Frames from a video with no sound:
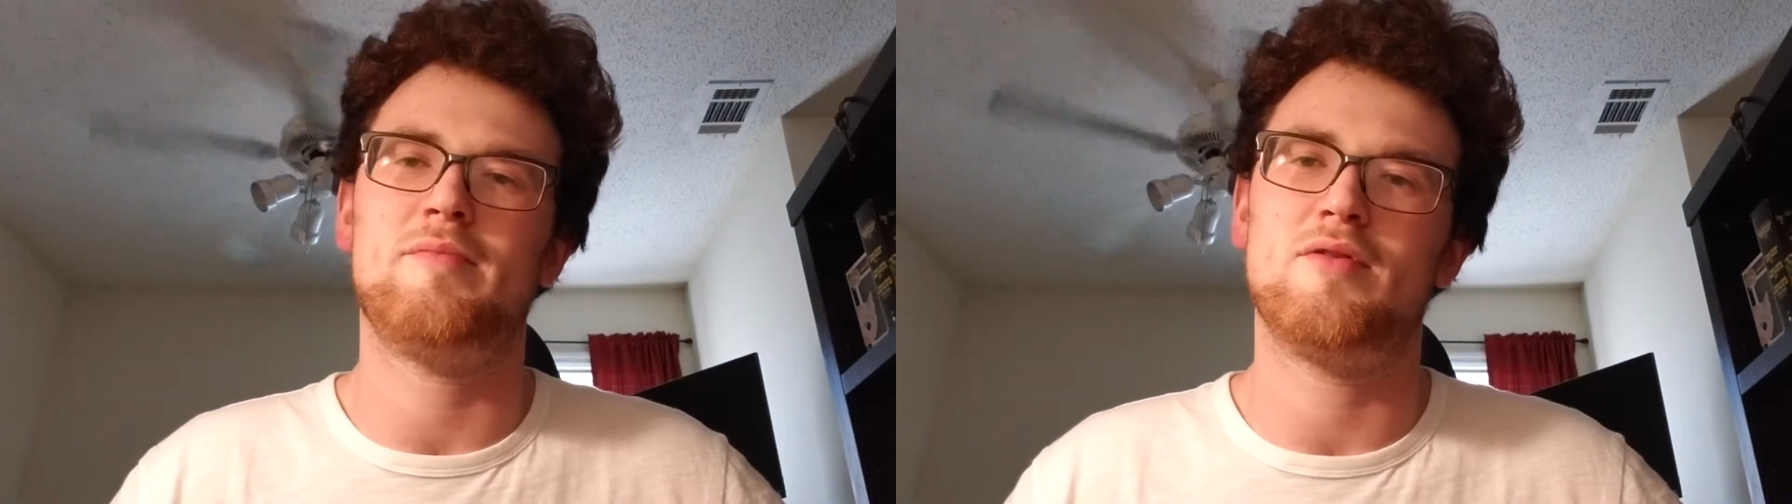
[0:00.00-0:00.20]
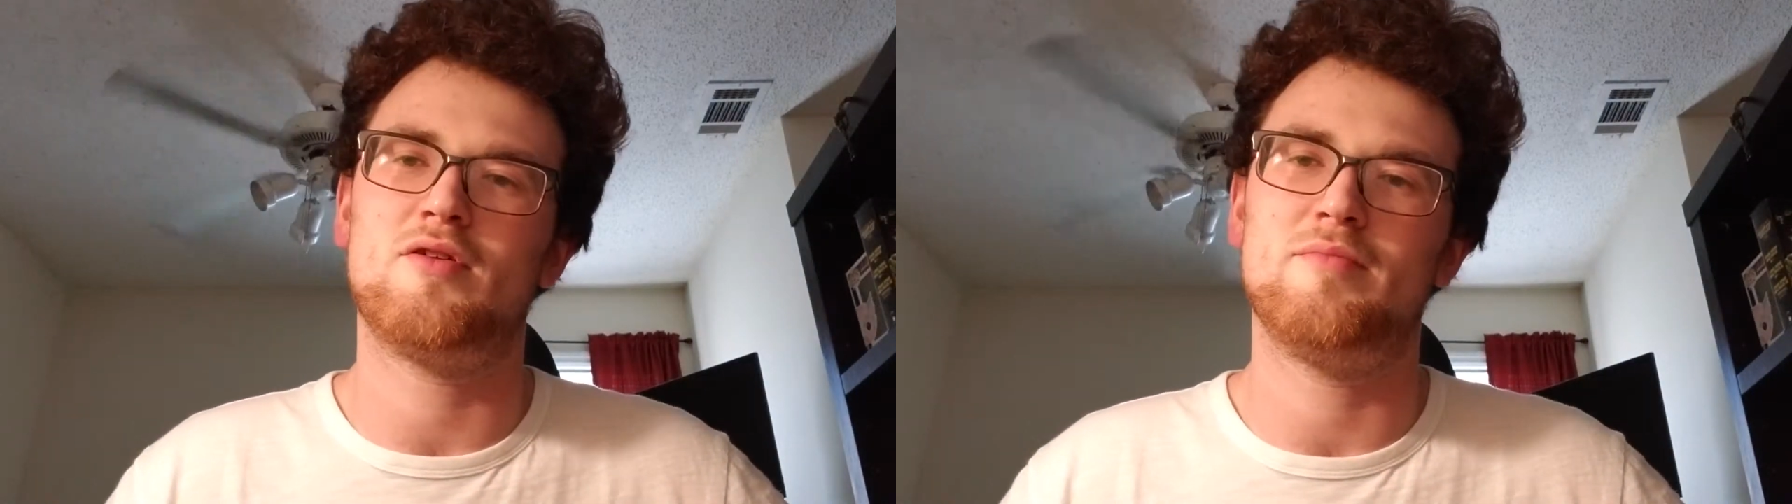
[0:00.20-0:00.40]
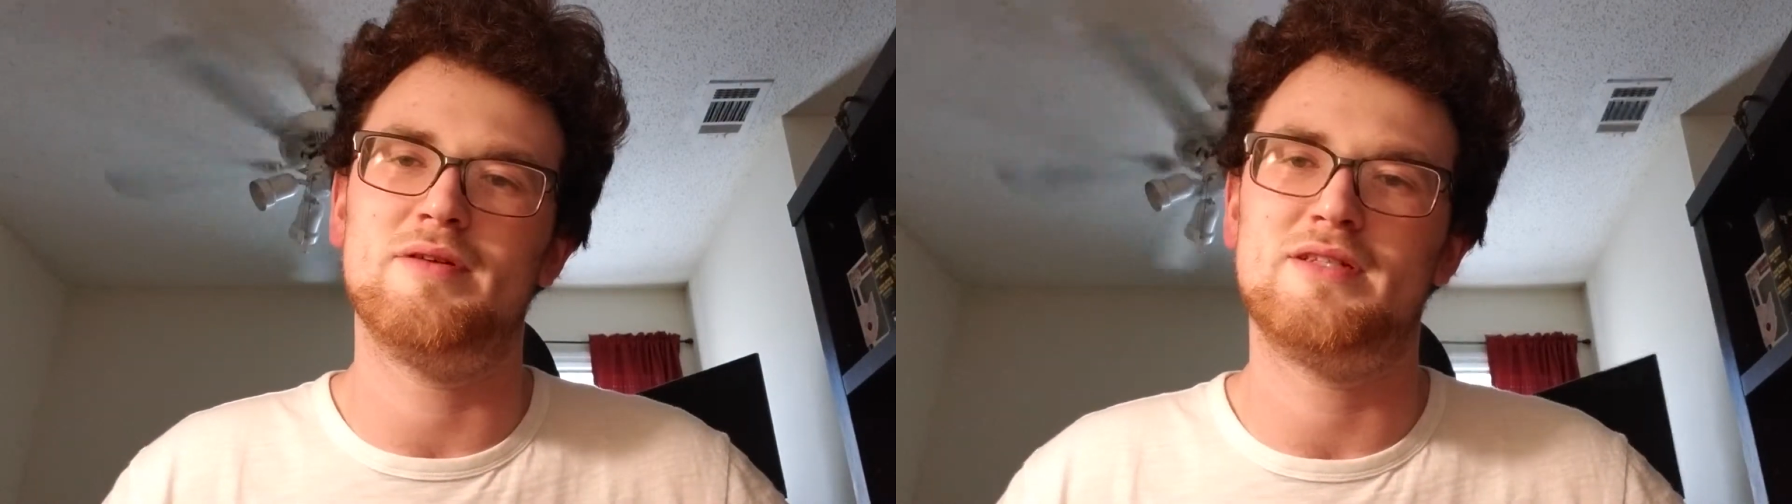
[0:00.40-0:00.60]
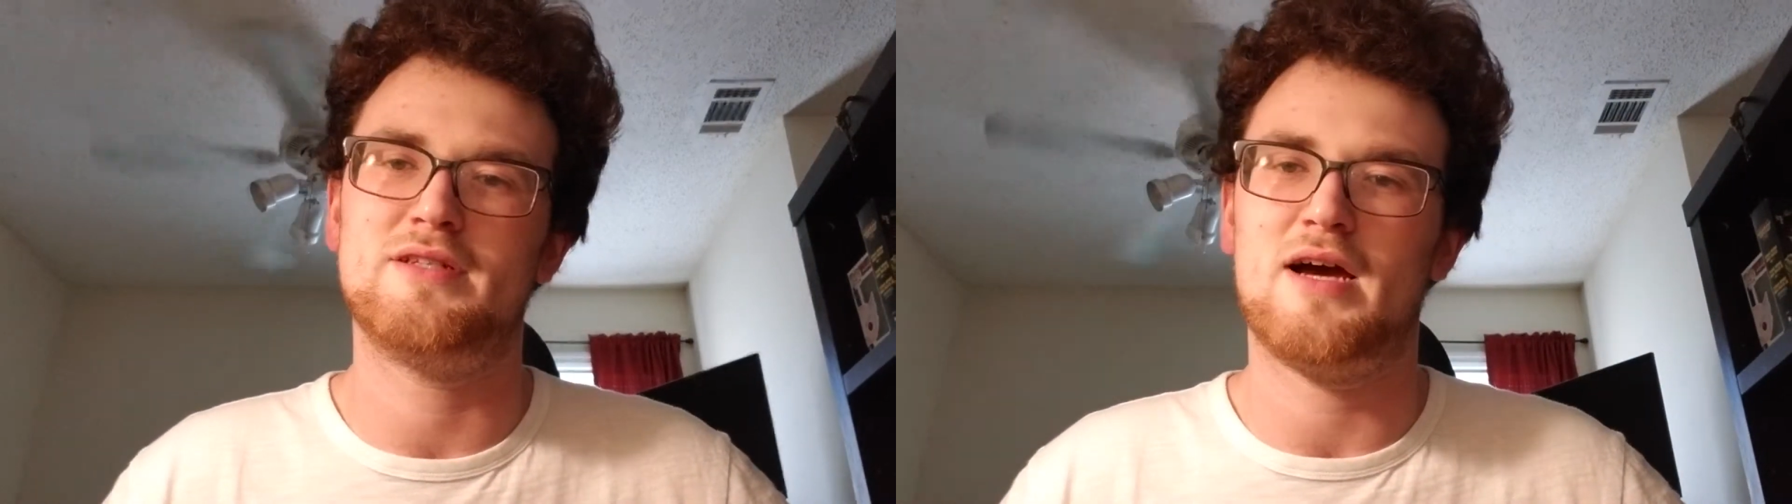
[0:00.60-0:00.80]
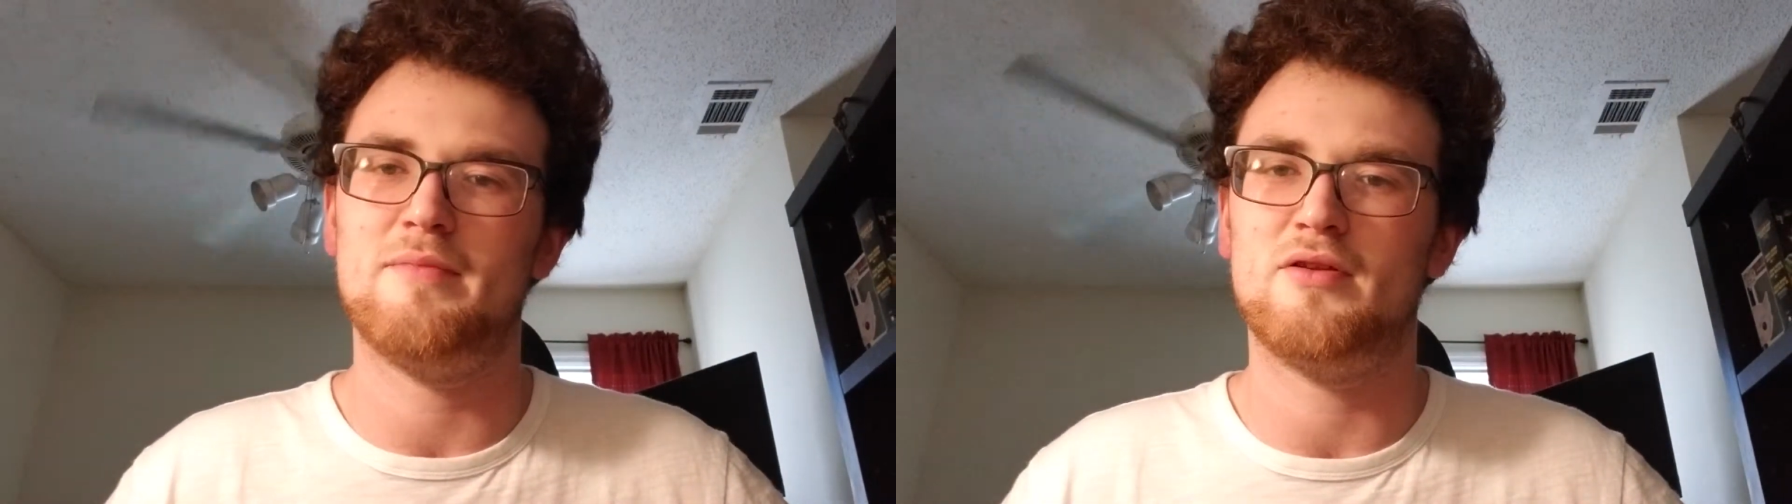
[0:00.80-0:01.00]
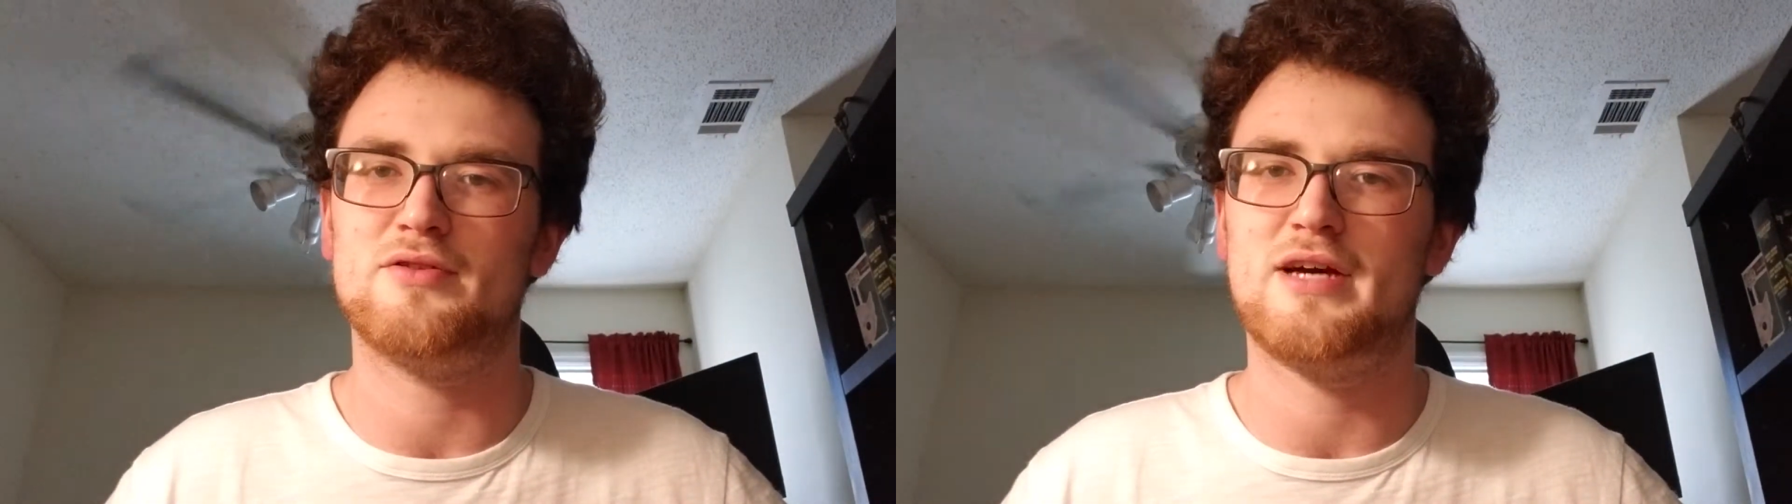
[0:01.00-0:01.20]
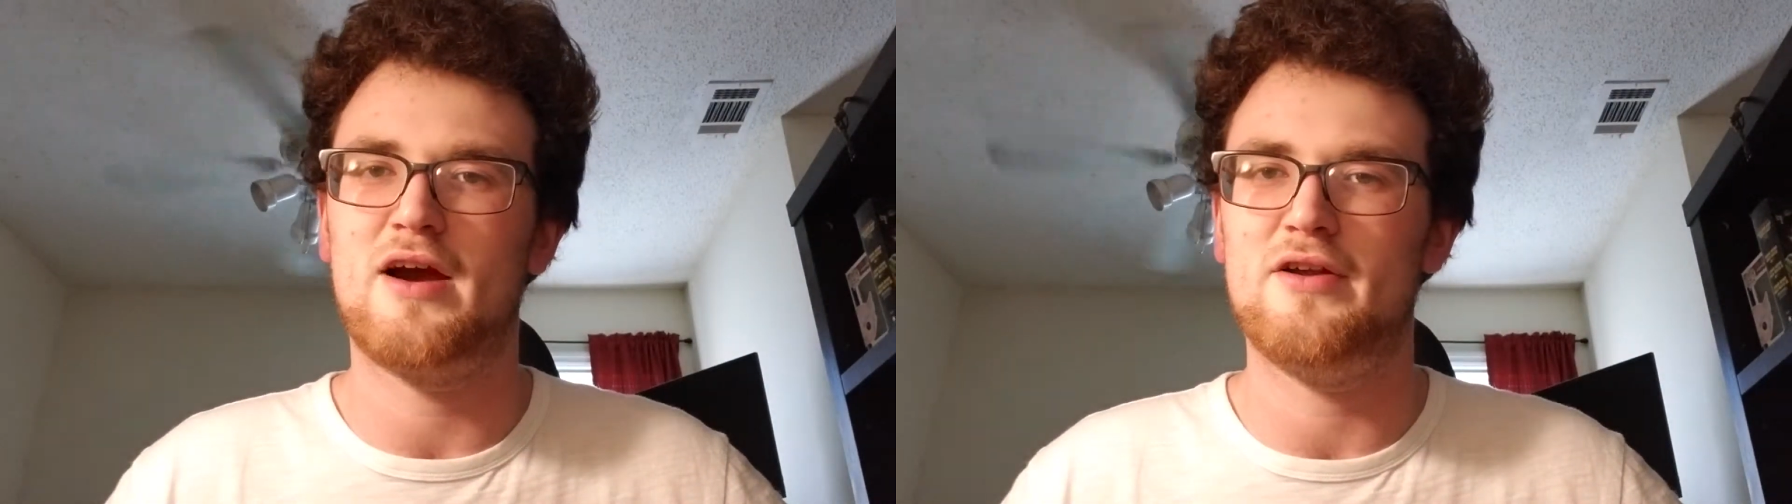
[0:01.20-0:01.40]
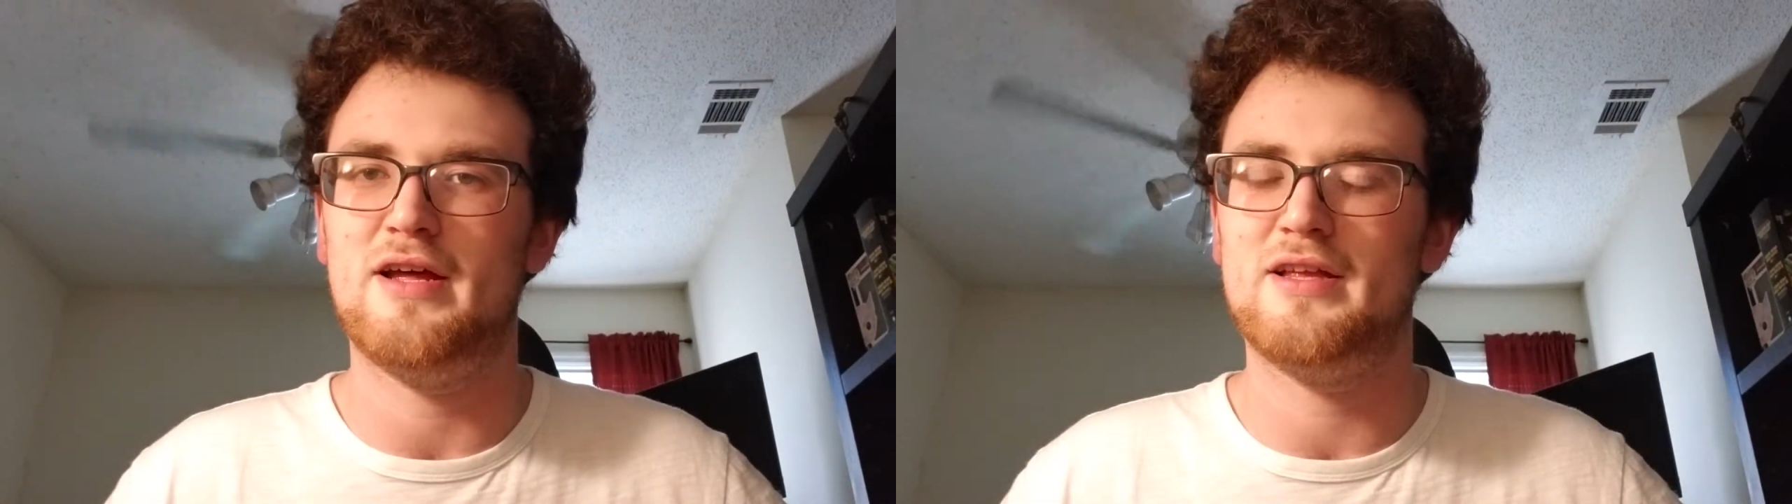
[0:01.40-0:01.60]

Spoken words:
a little tired today.